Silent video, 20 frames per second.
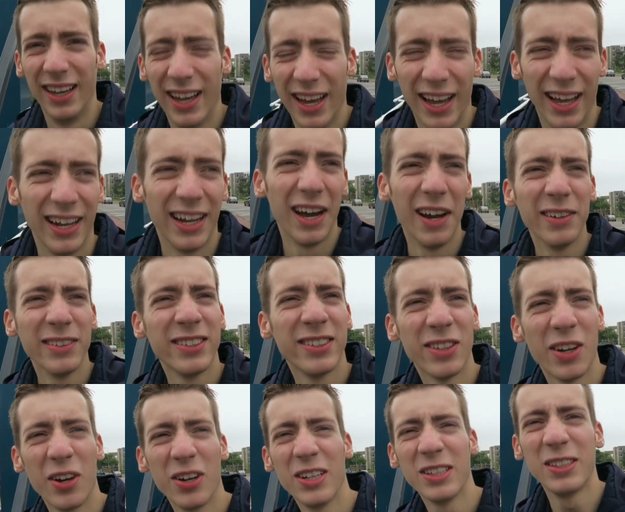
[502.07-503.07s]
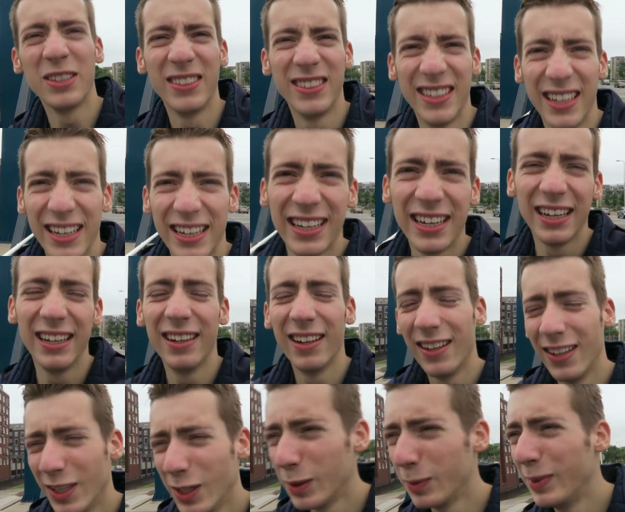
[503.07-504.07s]
Yeah, now it's starting to sink in
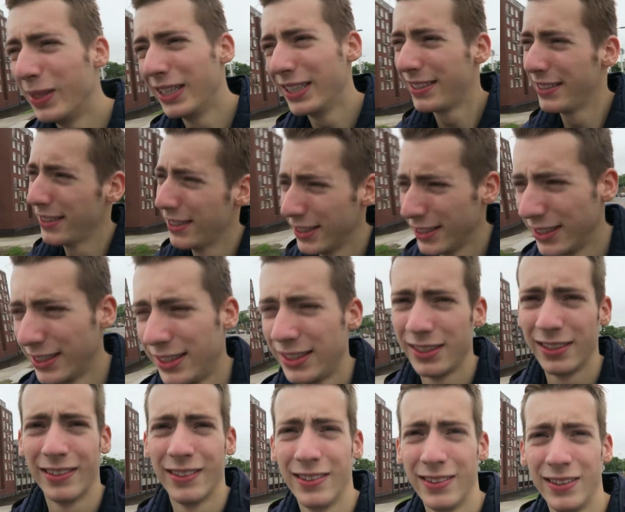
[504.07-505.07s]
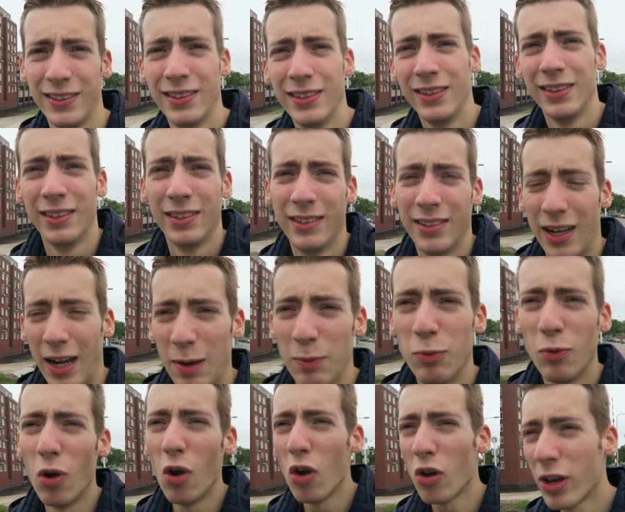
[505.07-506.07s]
a little bit.
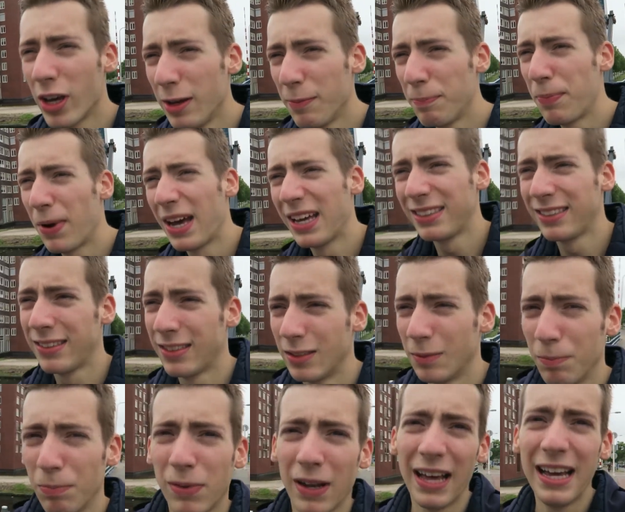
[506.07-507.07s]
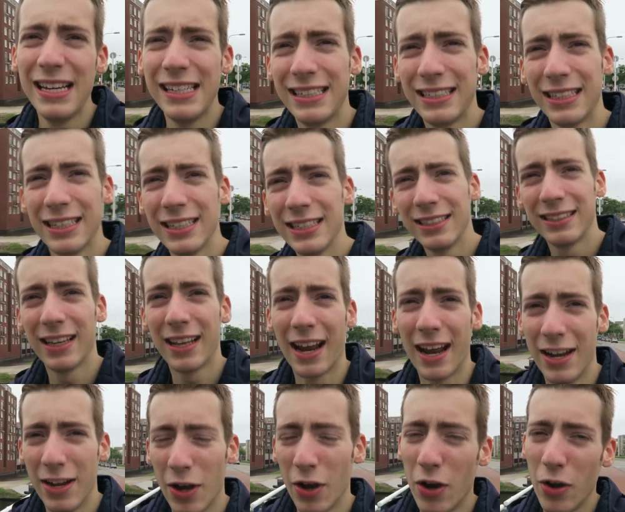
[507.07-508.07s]
I'm walking past some places that
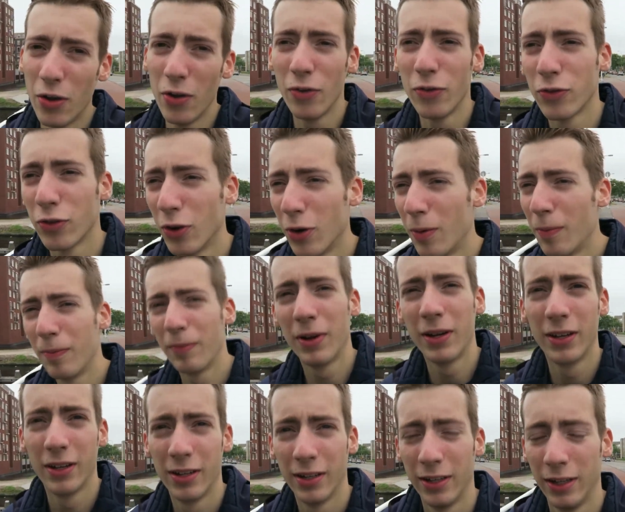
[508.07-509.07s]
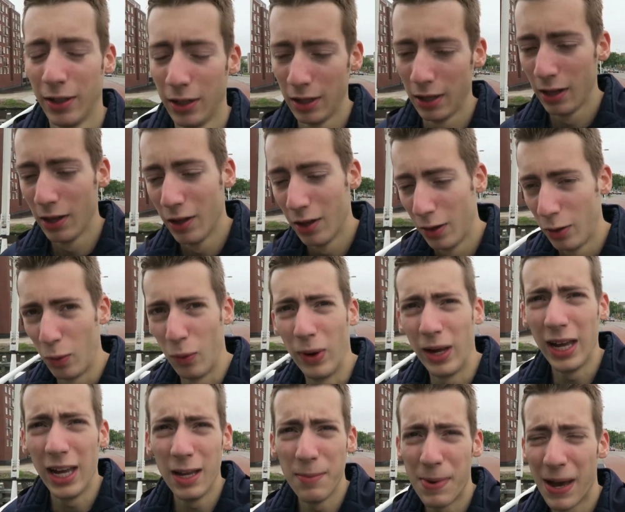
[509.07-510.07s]
I know from
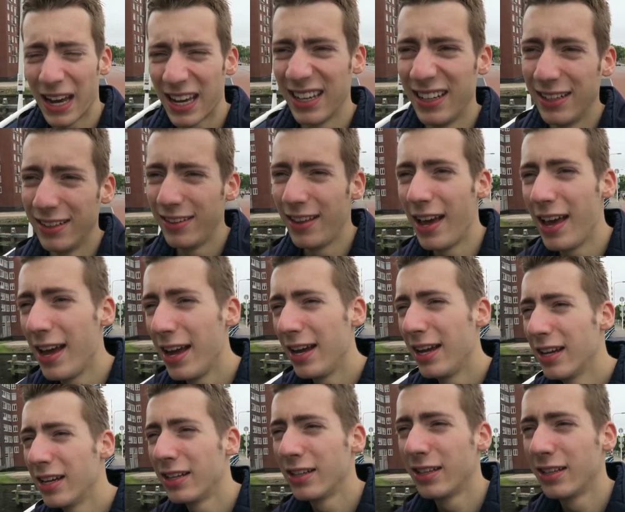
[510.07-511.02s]
way back in the day.